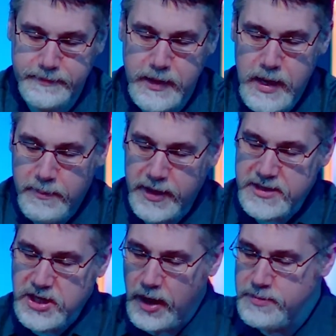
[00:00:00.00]
By the
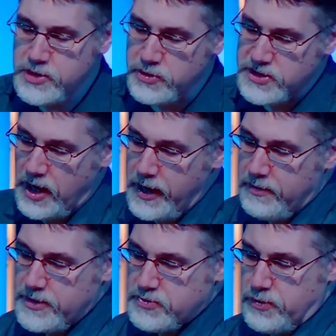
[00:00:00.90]
time Josiah
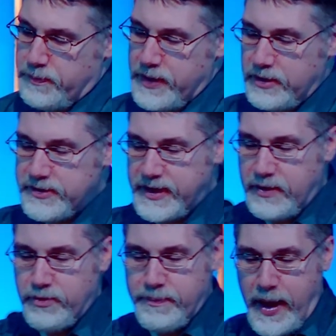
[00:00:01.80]
is rebuilding and
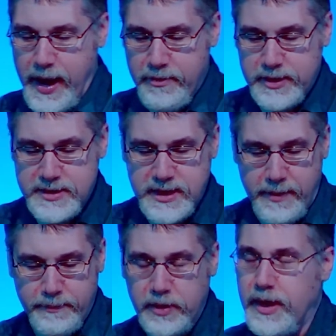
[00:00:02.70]
repairing the
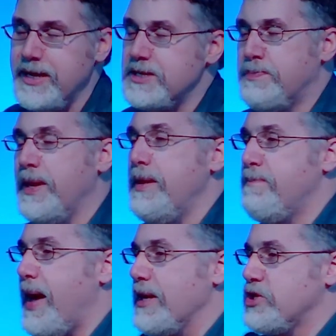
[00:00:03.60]
temple, it's been in
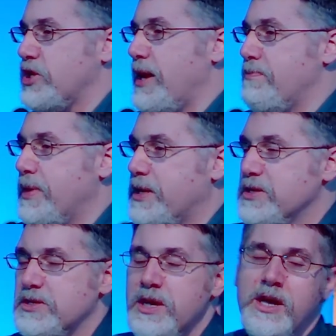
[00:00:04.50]
bad shape because
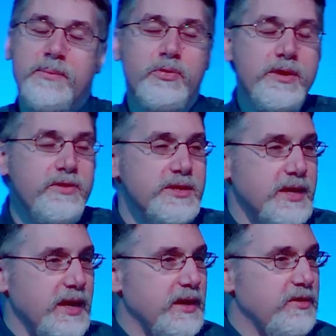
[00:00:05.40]
previous
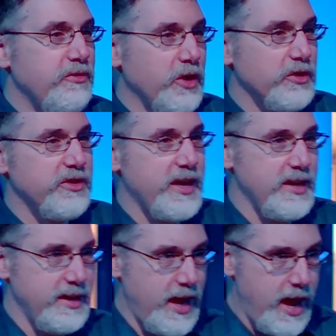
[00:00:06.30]
kings have not taken
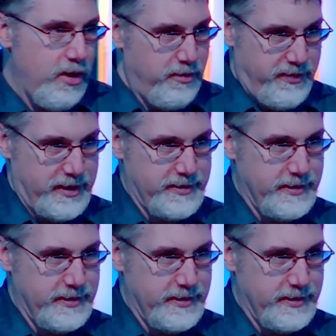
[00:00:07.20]
care of it.